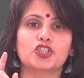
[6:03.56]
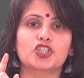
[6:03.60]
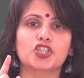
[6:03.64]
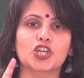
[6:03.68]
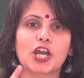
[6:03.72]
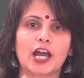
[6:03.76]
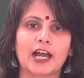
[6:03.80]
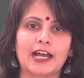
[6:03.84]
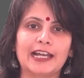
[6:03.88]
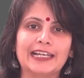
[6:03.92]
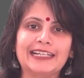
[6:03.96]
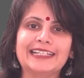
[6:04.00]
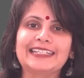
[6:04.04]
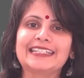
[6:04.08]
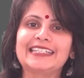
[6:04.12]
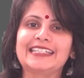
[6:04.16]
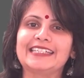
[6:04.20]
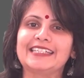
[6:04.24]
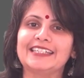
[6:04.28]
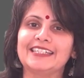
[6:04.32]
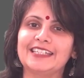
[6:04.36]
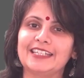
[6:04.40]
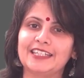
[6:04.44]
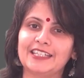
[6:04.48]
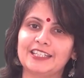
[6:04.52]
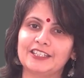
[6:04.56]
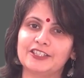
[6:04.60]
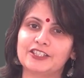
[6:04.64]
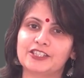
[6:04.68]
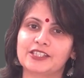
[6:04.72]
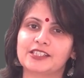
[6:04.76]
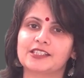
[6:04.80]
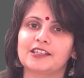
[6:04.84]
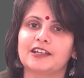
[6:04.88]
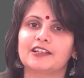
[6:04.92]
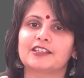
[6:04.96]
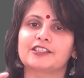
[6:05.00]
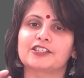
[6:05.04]
child
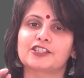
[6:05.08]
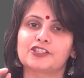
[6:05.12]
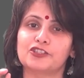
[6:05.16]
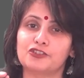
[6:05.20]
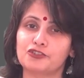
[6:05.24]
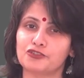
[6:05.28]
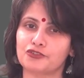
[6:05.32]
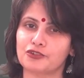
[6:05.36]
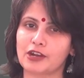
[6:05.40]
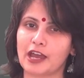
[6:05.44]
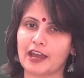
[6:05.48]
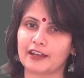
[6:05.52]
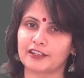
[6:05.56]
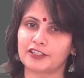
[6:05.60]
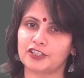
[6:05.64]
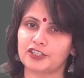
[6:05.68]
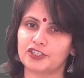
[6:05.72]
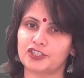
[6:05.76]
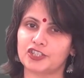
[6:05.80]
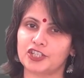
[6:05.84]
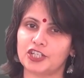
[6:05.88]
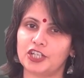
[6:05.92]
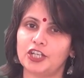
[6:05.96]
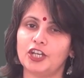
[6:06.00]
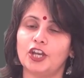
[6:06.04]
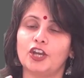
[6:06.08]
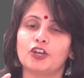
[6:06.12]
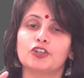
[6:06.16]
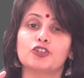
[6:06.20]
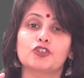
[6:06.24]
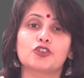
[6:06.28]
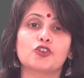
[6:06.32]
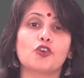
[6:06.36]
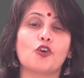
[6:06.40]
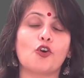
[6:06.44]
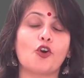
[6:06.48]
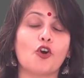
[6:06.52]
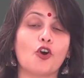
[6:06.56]
needs a strategy
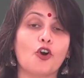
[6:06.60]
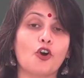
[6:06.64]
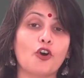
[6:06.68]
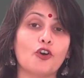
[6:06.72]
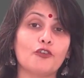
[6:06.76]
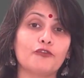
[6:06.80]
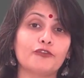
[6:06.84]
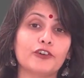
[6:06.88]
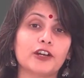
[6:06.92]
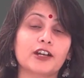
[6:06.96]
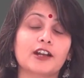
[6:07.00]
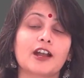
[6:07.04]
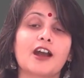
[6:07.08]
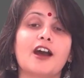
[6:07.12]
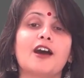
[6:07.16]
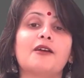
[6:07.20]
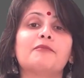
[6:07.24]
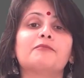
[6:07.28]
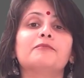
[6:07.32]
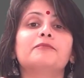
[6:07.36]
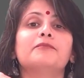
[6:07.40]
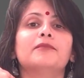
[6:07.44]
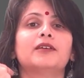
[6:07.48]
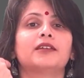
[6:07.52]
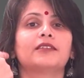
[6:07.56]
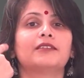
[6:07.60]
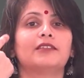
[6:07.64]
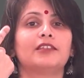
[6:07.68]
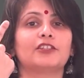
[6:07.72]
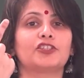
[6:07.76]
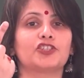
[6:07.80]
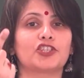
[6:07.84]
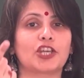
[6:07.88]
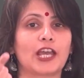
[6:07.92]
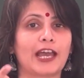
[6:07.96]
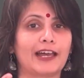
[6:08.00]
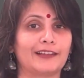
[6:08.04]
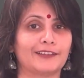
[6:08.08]
to overcome the
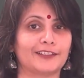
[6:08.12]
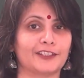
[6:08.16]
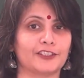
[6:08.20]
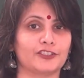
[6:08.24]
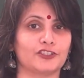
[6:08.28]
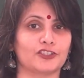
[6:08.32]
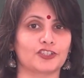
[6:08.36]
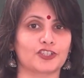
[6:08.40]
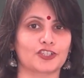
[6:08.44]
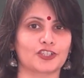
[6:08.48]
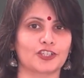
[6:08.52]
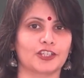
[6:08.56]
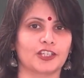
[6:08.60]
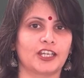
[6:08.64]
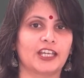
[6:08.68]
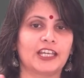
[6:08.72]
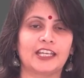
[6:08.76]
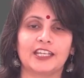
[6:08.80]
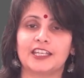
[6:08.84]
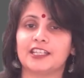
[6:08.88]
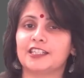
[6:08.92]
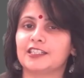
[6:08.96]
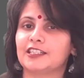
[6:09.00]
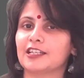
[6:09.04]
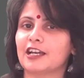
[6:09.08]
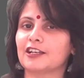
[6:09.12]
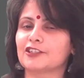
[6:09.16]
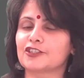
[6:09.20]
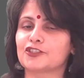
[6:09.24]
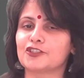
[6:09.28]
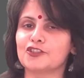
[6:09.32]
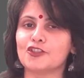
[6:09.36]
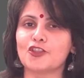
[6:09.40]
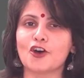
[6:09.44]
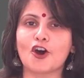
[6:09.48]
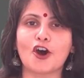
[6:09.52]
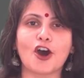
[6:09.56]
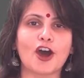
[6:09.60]
challenge. He does
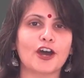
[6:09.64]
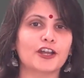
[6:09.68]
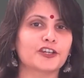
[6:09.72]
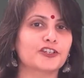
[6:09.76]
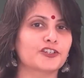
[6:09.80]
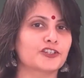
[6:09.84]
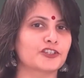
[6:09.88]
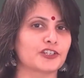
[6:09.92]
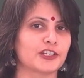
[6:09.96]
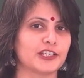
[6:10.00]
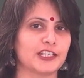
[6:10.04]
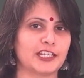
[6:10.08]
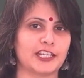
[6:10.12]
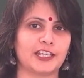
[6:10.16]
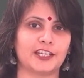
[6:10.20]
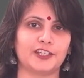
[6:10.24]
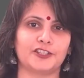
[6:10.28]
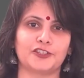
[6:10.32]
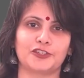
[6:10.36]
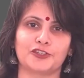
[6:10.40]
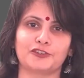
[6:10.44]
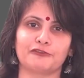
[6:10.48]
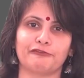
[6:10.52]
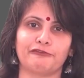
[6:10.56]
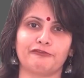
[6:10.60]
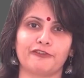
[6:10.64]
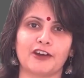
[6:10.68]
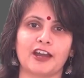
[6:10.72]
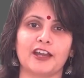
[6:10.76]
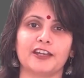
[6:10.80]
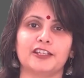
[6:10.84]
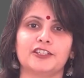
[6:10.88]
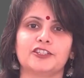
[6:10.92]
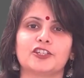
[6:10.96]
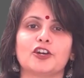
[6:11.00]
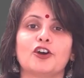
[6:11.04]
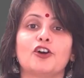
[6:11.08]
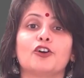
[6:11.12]
not need to
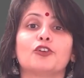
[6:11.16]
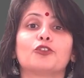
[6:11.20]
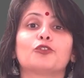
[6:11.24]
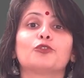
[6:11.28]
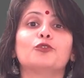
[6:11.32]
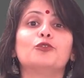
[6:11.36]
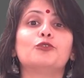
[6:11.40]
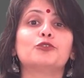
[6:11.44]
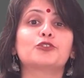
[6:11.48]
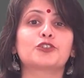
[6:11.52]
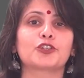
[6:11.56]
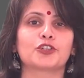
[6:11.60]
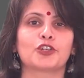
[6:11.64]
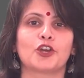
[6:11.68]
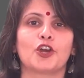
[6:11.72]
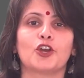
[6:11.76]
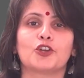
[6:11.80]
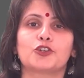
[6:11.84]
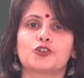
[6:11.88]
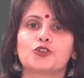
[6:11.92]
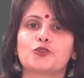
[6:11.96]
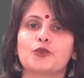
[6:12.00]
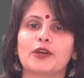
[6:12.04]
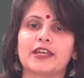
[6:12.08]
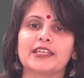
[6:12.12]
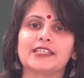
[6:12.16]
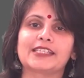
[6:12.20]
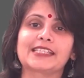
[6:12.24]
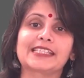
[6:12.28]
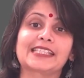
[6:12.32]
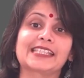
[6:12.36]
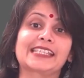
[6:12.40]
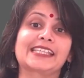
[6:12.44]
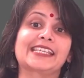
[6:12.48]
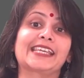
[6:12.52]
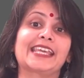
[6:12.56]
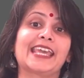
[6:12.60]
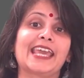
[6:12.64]
find a route to
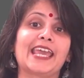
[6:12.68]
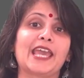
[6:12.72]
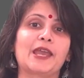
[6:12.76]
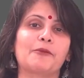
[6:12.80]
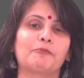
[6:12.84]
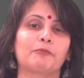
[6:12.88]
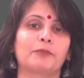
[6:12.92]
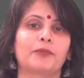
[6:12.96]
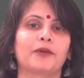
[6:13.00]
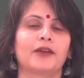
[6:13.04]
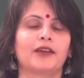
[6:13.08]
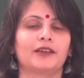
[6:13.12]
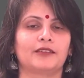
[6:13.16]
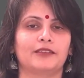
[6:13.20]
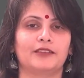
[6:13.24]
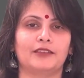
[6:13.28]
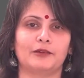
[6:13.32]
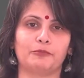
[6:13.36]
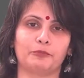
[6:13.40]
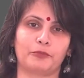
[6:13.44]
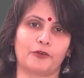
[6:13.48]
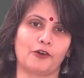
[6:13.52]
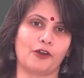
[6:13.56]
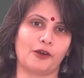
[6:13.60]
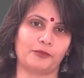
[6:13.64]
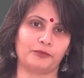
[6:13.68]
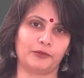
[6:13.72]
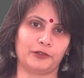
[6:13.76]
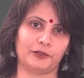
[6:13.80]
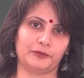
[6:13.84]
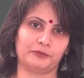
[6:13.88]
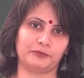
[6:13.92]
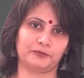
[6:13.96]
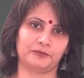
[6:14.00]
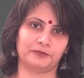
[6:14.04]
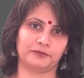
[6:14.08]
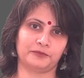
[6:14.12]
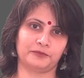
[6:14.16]
escape the problem.